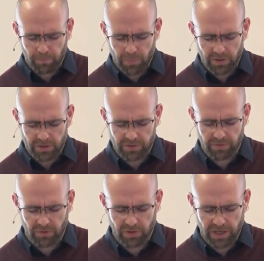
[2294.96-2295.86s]
because of
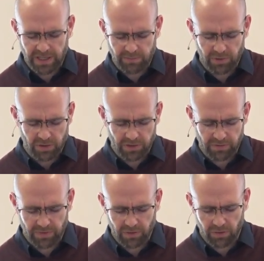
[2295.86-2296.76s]
your grace, because
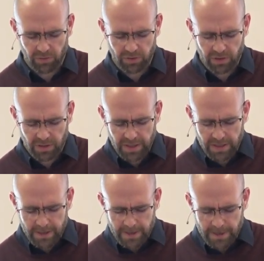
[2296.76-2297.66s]
of you, Lord,
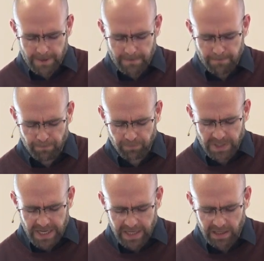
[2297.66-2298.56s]

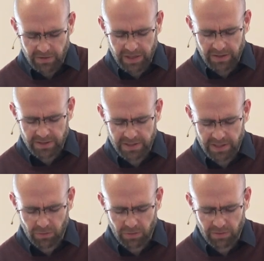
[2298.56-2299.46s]
taking on our
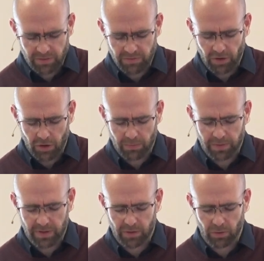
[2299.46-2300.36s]
sin, you've
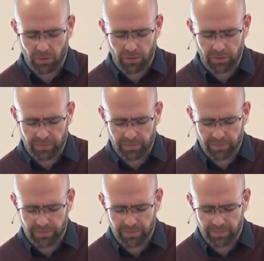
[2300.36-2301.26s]
opened the door
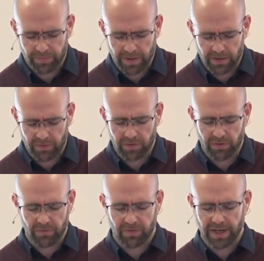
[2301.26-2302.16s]
and you
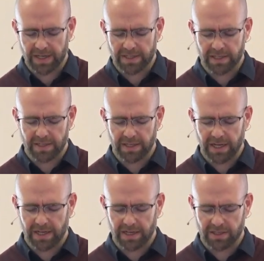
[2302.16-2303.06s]
invite us into
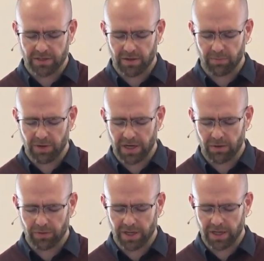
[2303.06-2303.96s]
that. And so I pray,
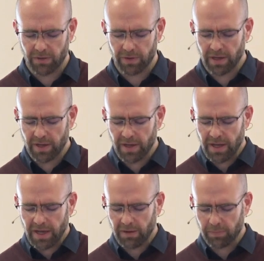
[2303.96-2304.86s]
Lord, that you would
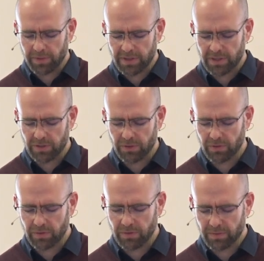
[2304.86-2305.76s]
help us
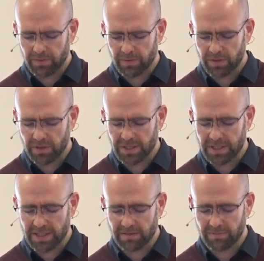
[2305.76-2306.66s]
to
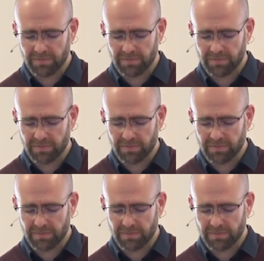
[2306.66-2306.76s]
just